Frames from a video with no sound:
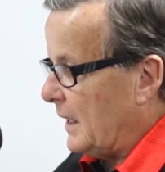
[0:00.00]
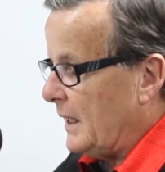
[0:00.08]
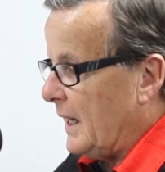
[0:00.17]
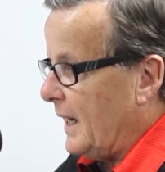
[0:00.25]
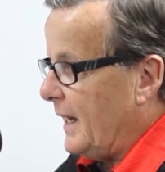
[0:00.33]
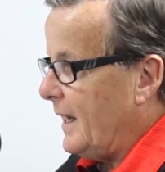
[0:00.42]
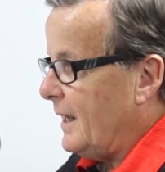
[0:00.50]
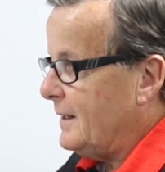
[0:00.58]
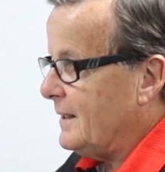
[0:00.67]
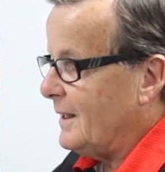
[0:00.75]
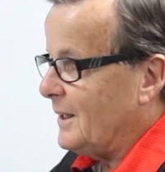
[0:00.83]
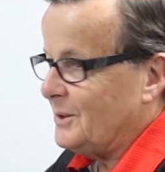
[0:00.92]
I had,
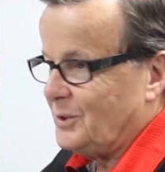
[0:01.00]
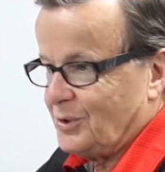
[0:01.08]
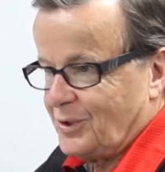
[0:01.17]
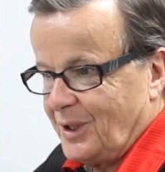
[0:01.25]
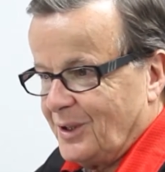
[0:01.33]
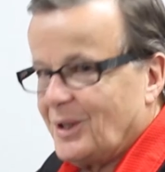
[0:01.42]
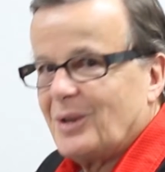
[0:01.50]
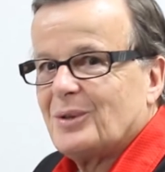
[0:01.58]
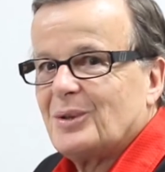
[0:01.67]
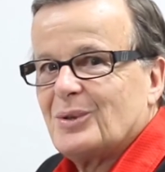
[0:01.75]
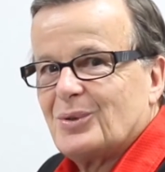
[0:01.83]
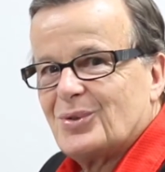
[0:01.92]
I'll just tell another
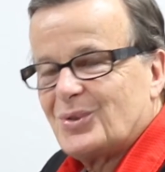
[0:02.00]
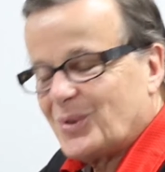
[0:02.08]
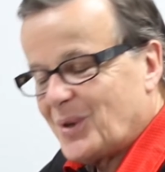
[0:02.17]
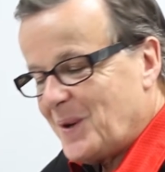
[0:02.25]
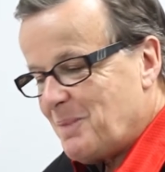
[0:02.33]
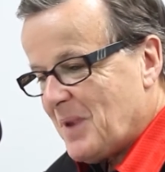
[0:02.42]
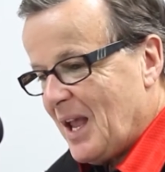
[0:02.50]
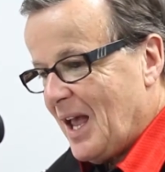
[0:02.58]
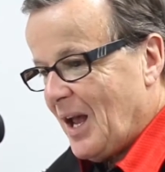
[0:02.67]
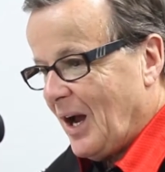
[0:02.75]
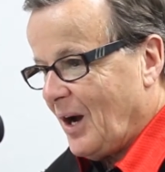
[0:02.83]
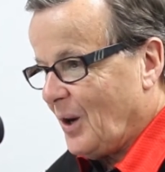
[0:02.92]
little story.
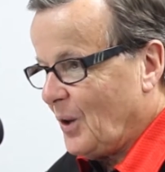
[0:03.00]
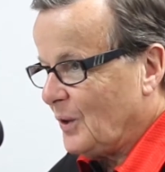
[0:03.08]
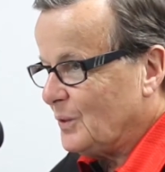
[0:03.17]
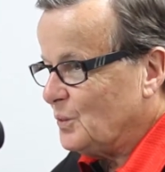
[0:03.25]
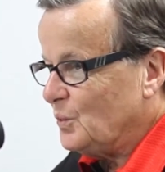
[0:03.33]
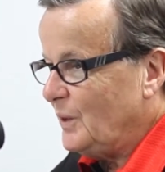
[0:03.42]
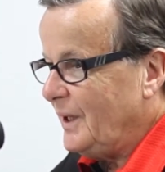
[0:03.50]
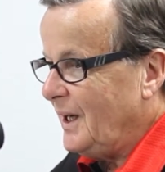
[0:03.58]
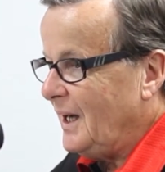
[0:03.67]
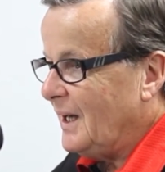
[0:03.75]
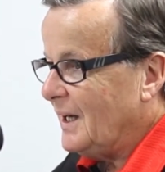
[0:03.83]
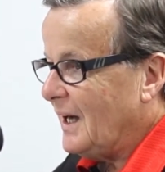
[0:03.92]

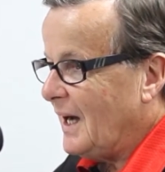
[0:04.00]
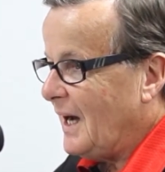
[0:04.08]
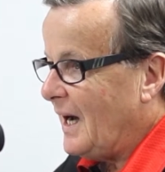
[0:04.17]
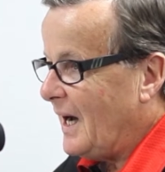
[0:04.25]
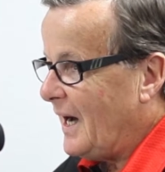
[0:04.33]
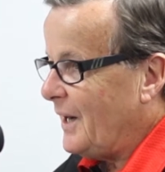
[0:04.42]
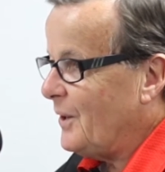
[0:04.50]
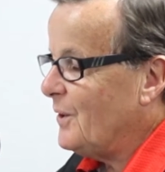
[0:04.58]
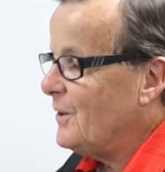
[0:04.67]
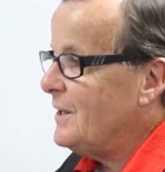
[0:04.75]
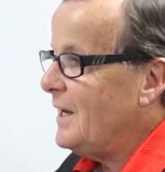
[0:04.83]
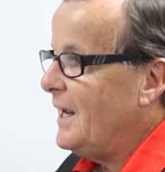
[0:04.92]
We
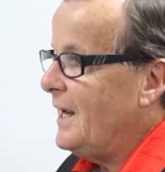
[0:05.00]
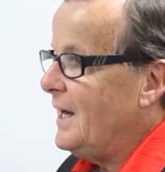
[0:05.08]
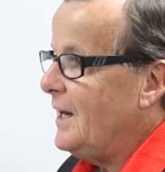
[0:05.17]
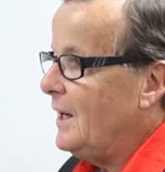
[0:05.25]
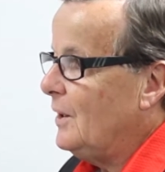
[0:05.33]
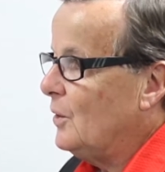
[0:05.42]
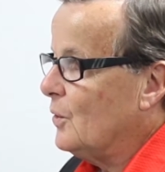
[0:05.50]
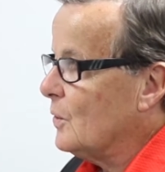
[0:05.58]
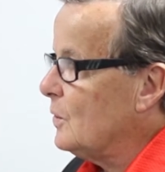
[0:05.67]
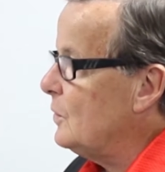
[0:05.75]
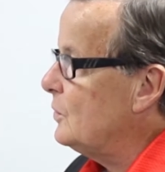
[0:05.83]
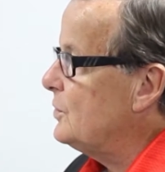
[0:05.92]
hired a
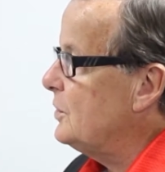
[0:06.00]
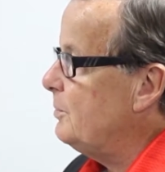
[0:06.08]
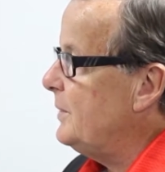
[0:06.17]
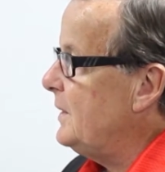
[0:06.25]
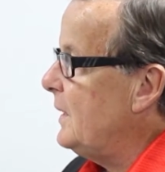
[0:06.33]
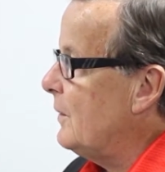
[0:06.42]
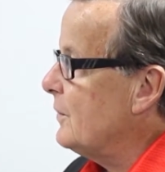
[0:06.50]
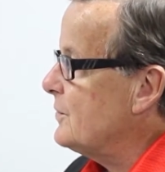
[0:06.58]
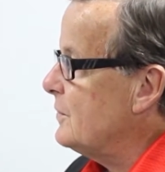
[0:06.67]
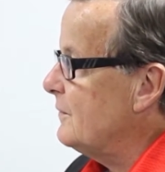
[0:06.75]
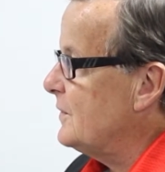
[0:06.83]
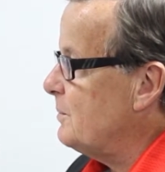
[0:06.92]
girl to be our
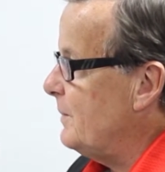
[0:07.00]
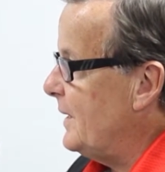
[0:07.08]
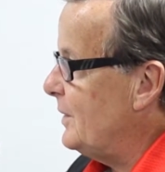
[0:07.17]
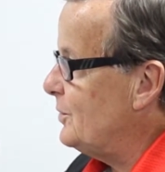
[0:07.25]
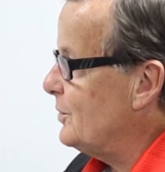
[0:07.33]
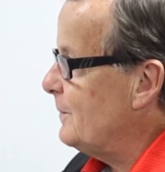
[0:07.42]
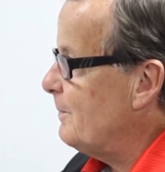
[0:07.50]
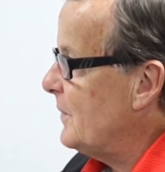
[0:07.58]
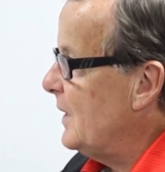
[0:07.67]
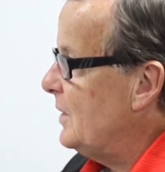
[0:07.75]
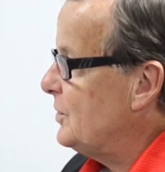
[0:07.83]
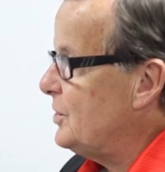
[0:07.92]
service manager.
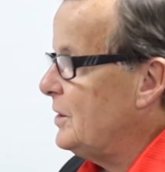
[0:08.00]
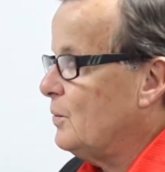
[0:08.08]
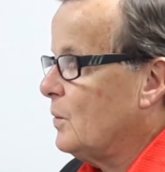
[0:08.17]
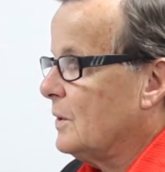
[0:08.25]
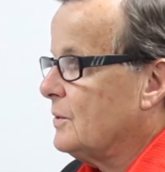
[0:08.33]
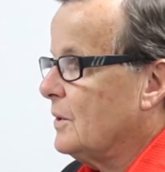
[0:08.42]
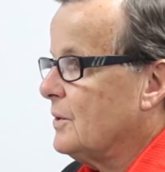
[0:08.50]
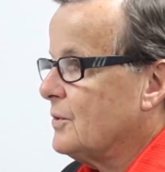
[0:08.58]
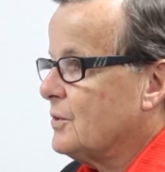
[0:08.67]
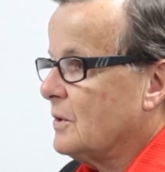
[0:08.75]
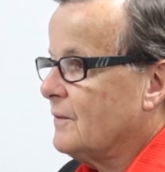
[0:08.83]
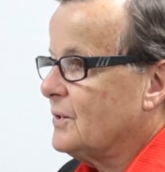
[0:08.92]
She had worked on the
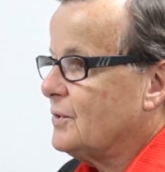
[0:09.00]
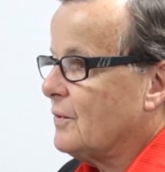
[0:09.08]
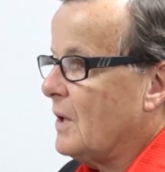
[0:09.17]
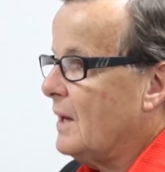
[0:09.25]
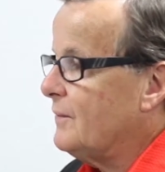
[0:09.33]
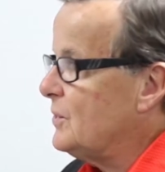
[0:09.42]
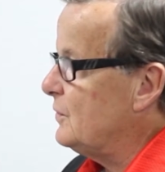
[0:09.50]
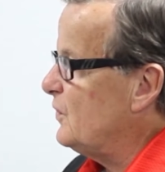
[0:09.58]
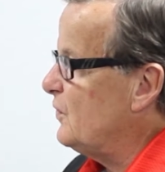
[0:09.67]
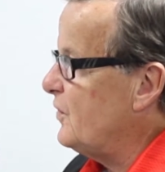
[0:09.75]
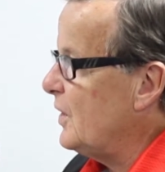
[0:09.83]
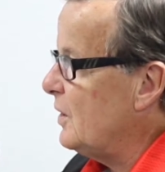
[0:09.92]
service drive. was
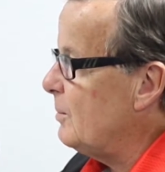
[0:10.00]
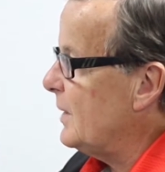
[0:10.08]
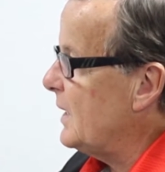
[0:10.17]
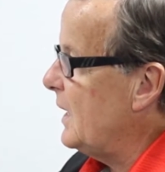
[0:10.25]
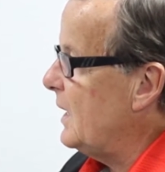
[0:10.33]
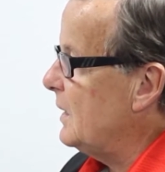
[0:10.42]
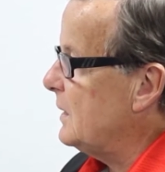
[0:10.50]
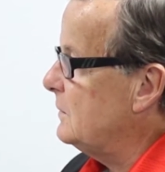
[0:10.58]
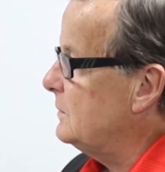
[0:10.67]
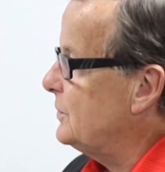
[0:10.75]
very mechanical.